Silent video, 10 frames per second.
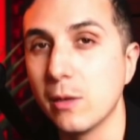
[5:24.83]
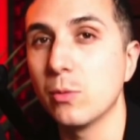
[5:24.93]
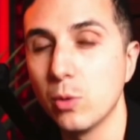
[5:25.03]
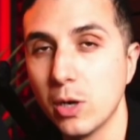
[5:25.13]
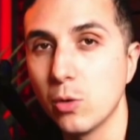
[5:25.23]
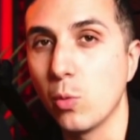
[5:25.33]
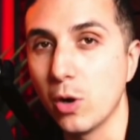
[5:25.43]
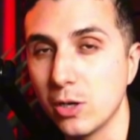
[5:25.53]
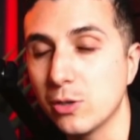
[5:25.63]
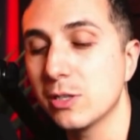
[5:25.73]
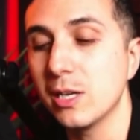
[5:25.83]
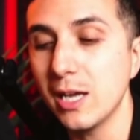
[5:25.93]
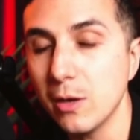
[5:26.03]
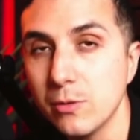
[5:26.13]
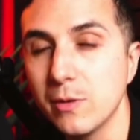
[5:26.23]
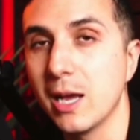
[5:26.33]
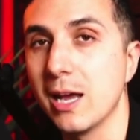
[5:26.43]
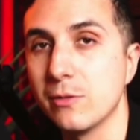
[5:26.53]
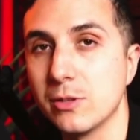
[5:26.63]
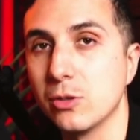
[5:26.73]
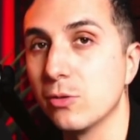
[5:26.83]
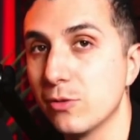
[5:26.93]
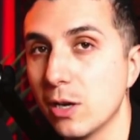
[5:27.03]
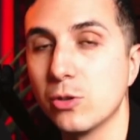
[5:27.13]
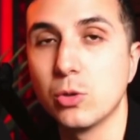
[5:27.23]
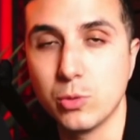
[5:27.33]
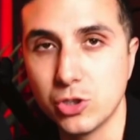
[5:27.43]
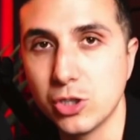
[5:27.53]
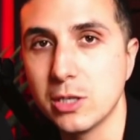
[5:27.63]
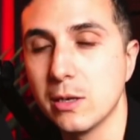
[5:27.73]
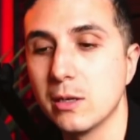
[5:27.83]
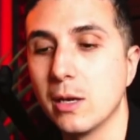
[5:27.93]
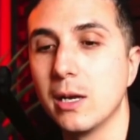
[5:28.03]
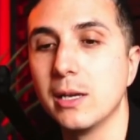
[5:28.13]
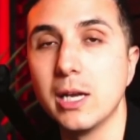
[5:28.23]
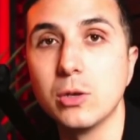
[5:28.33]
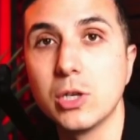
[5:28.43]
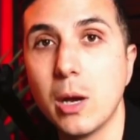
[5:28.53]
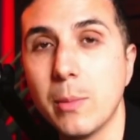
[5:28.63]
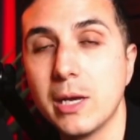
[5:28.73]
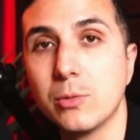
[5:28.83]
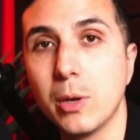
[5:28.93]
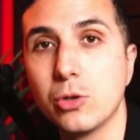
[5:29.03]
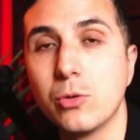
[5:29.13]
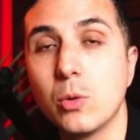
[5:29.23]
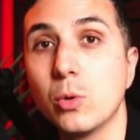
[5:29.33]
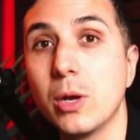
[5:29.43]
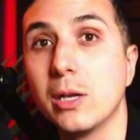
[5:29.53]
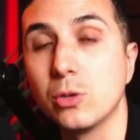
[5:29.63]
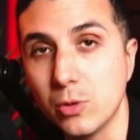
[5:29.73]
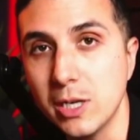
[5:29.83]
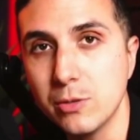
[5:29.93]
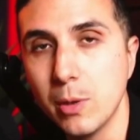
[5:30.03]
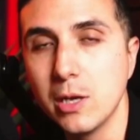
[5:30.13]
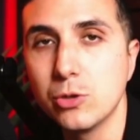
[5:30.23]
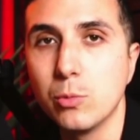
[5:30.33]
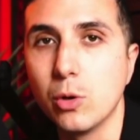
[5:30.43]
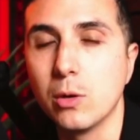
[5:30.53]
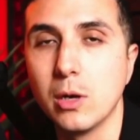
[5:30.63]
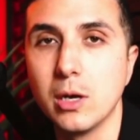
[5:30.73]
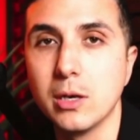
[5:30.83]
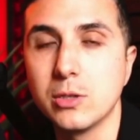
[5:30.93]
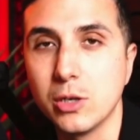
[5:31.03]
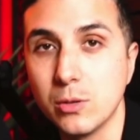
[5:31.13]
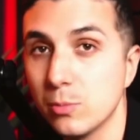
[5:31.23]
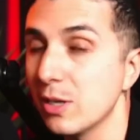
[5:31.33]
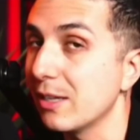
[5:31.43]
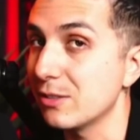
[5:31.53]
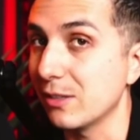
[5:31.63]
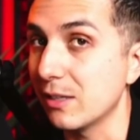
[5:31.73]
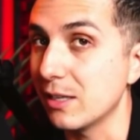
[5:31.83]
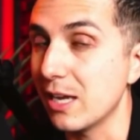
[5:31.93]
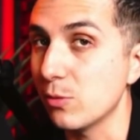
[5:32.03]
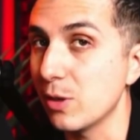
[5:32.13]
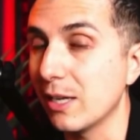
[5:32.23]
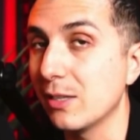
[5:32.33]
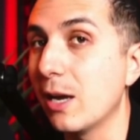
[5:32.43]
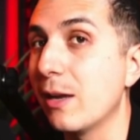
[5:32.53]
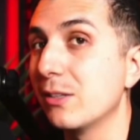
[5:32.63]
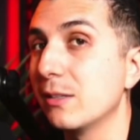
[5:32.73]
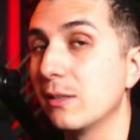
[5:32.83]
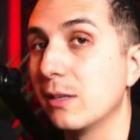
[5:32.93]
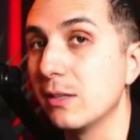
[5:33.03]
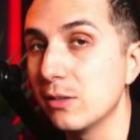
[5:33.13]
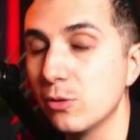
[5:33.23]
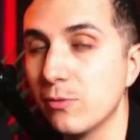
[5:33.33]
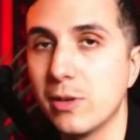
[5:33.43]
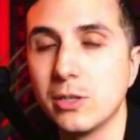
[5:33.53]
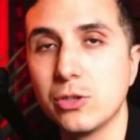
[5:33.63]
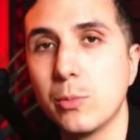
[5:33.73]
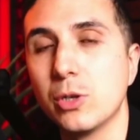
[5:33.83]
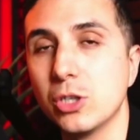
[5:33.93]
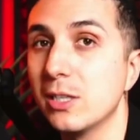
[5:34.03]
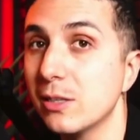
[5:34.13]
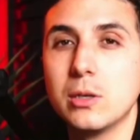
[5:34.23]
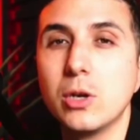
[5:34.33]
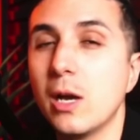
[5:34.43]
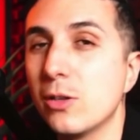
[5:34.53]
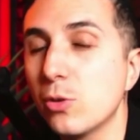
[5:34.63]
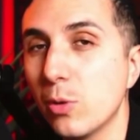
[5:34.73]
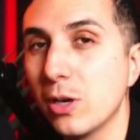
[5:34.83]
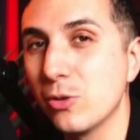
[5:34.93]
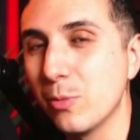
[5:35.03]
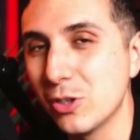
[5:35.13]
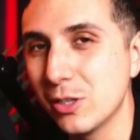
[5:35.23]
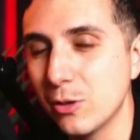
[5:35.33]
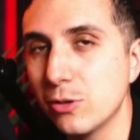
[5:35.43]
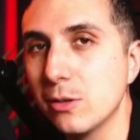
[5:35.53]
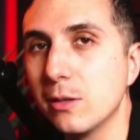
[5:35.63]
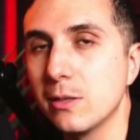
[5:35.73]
Put in ones, get out fives, you found your machine. Now dump as much fuel into it as possible until it breaks. And when it does, you fix the machine, not switch machines.